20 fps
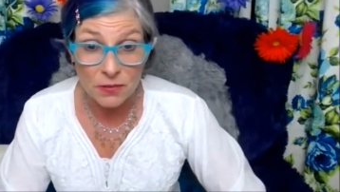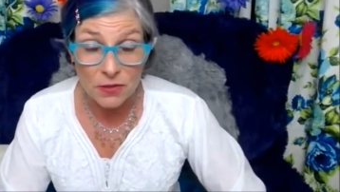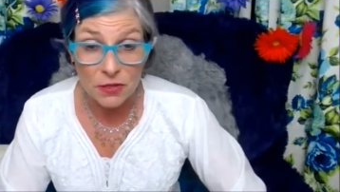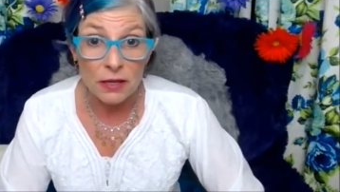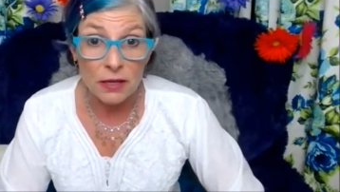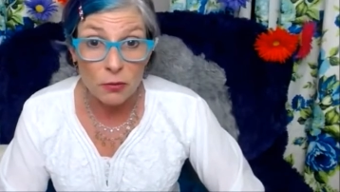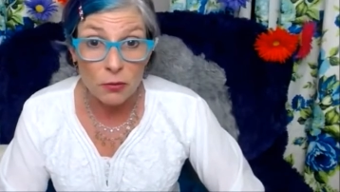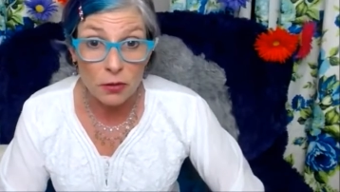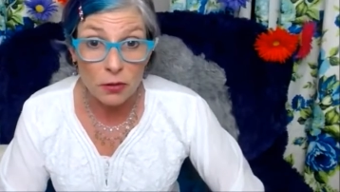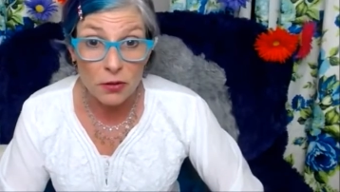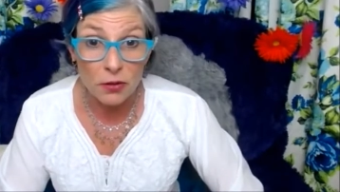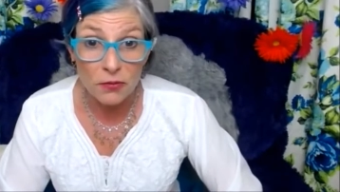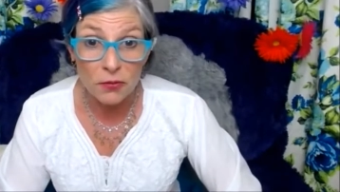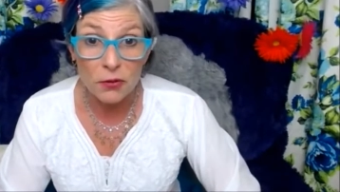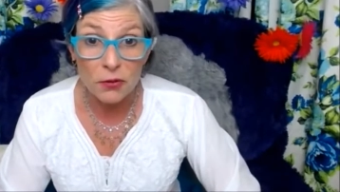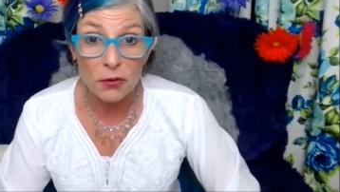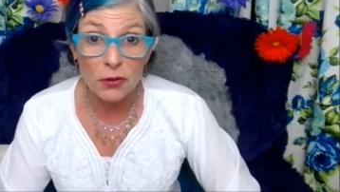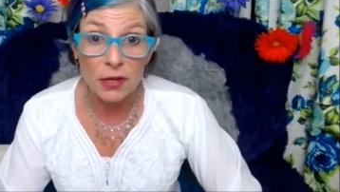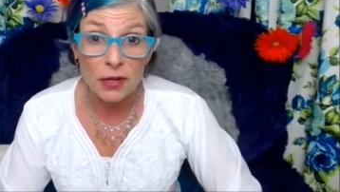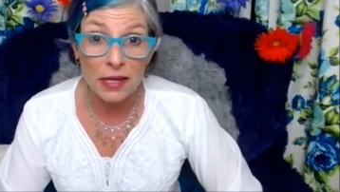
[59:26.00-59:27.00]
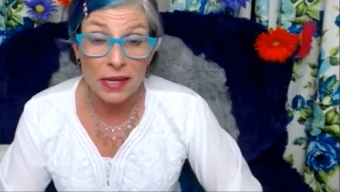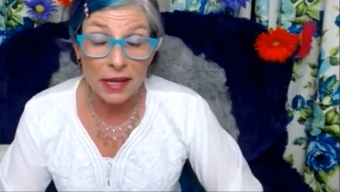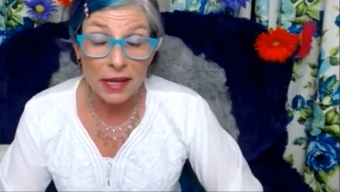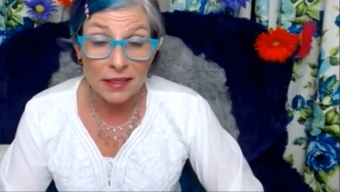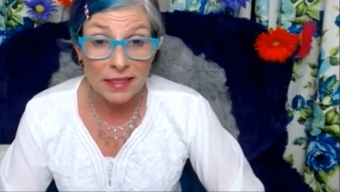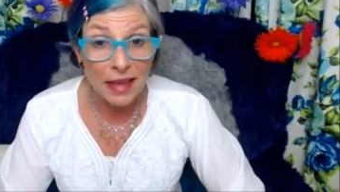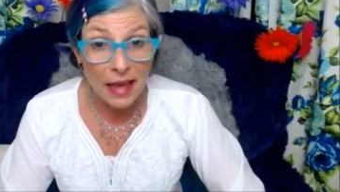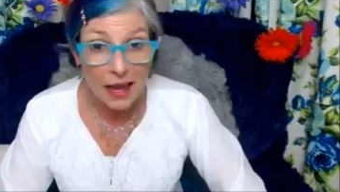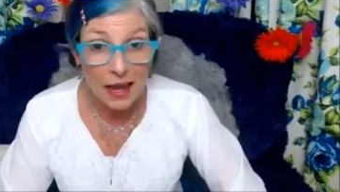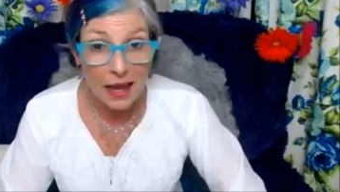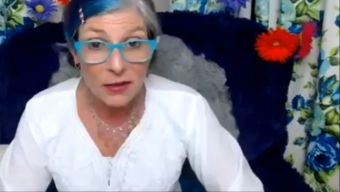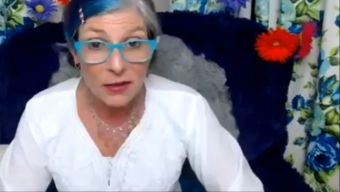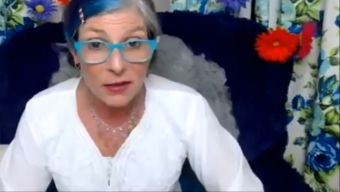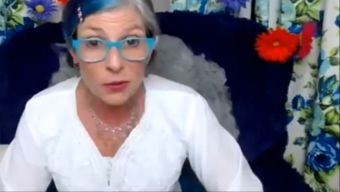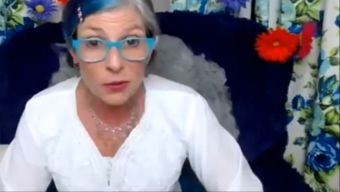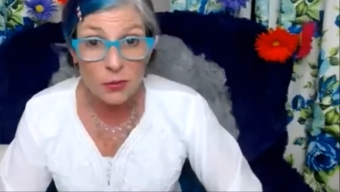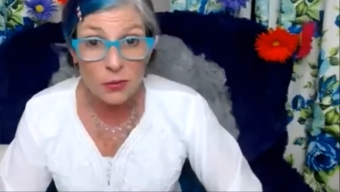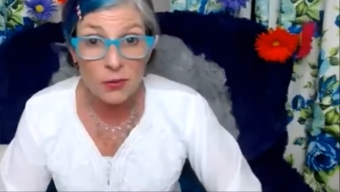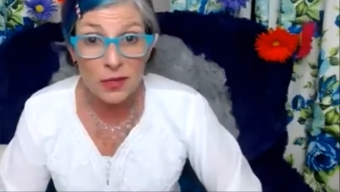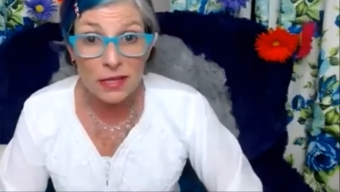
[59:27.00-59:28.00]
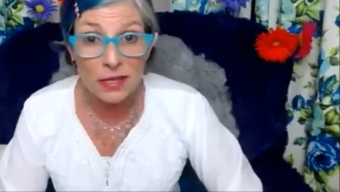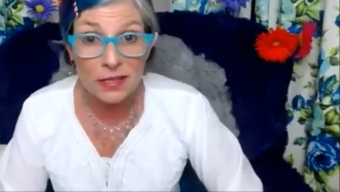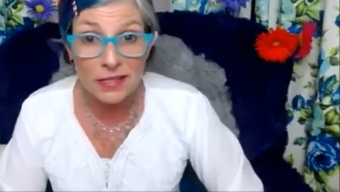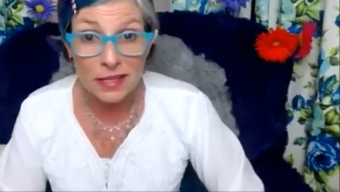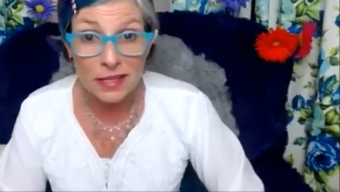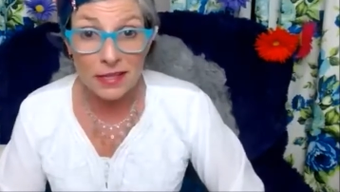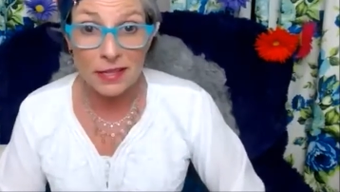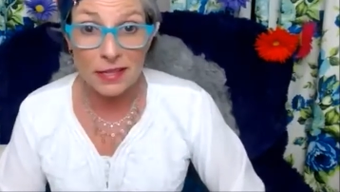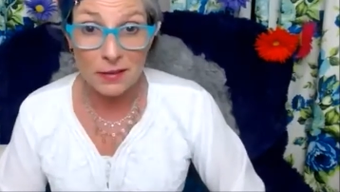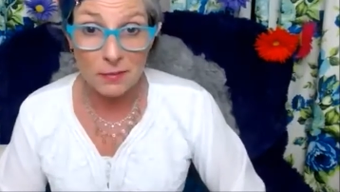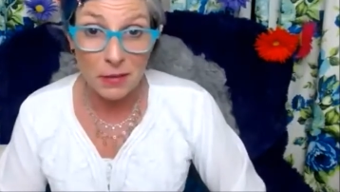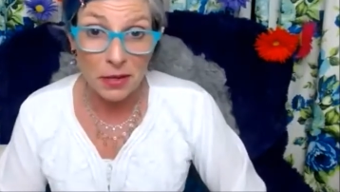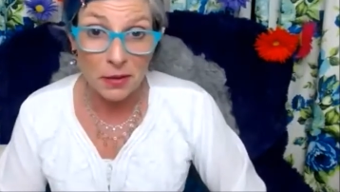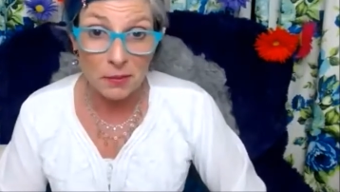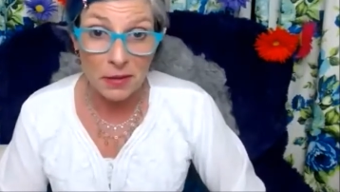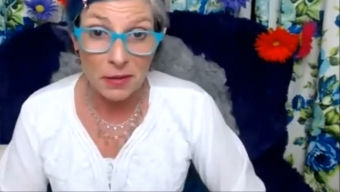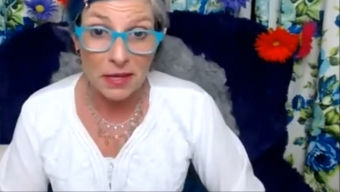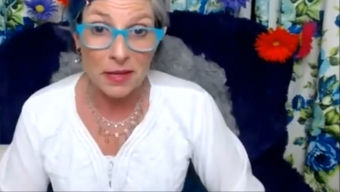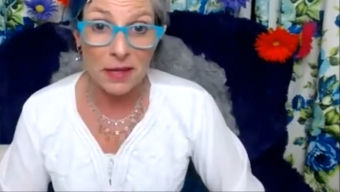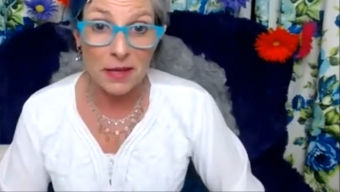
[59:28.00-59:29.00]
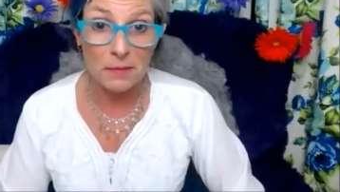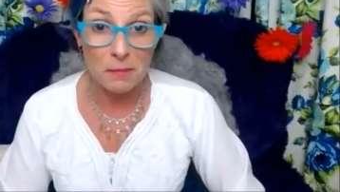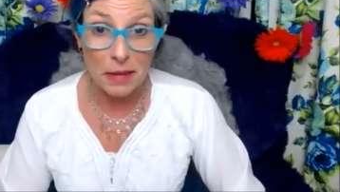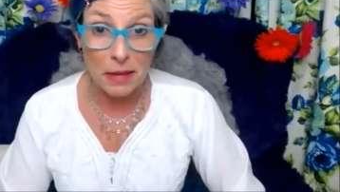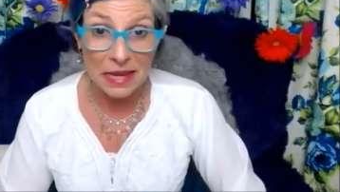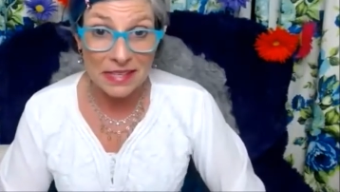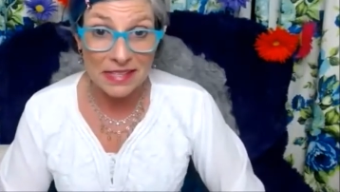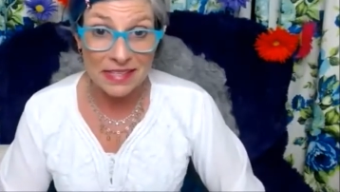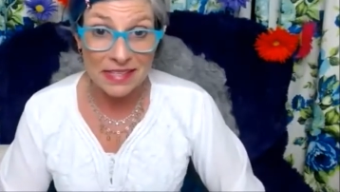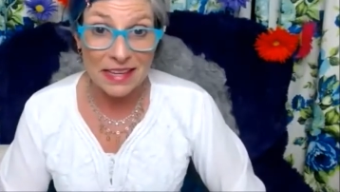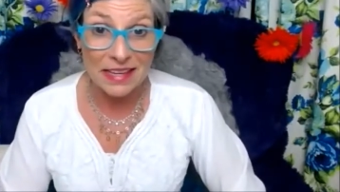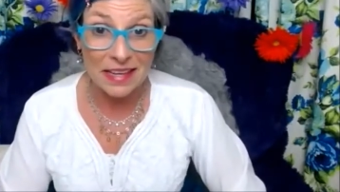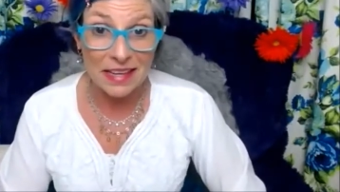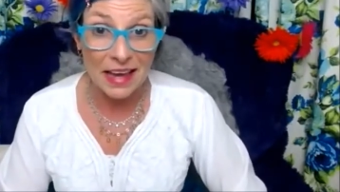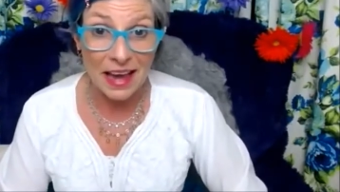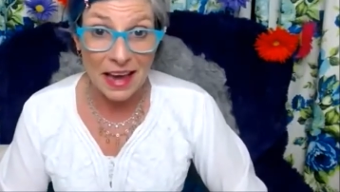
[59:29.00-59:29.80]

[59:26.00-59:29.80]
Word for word: in order for you to get that you need to email me at macy